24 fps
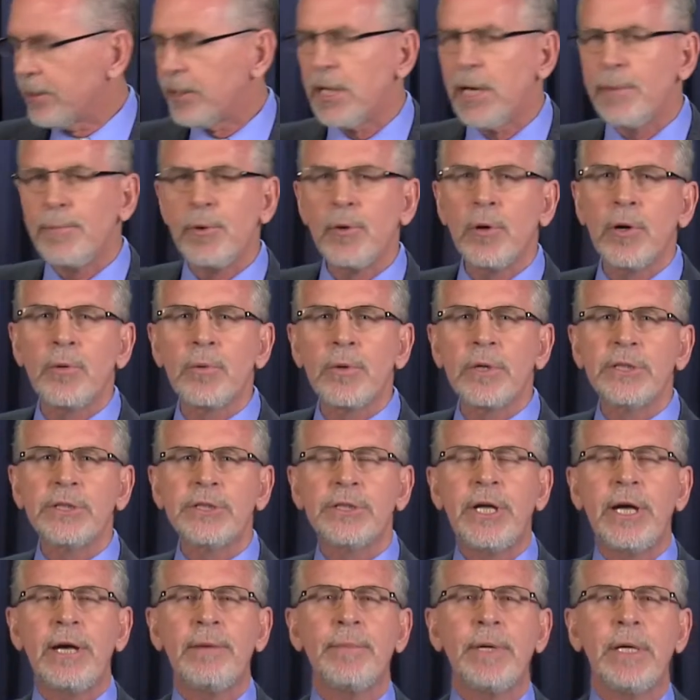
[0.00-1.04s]
W. Edwards
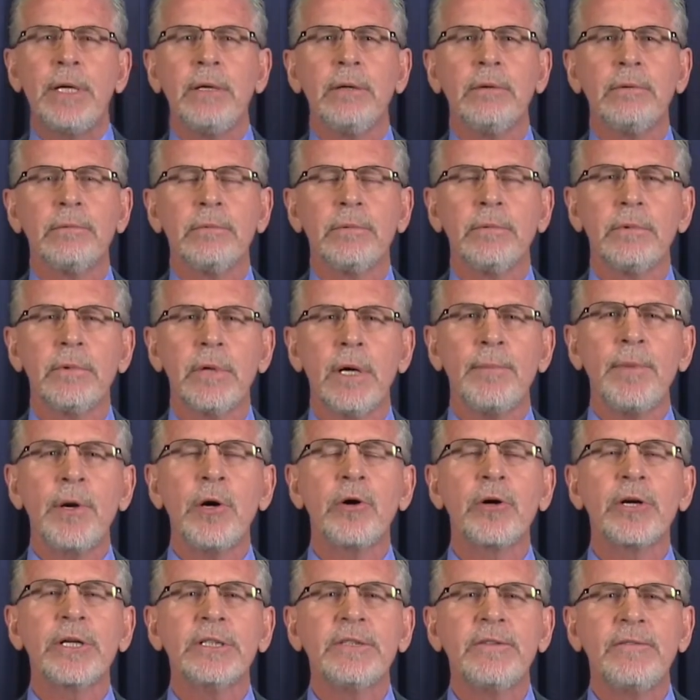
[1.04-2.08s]
Deming,
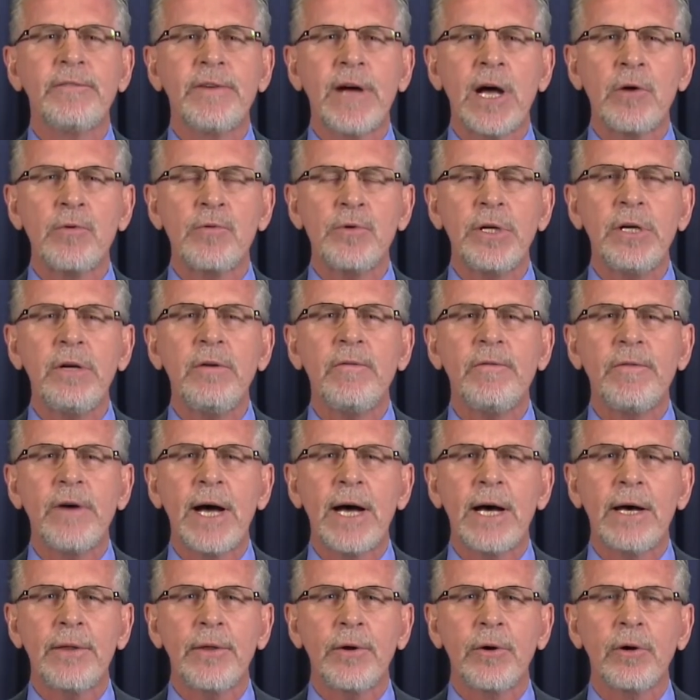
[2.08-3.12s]
America's founding
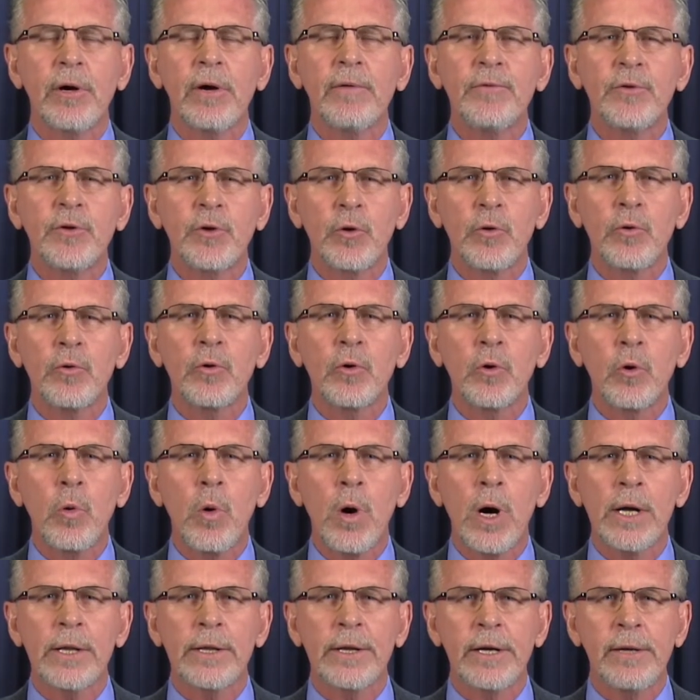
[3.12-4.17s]
father of total
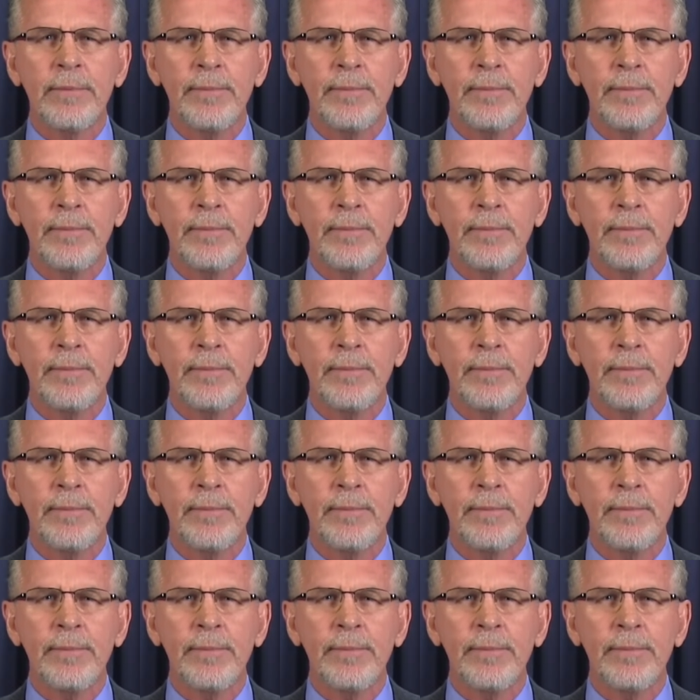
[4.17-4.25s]
quality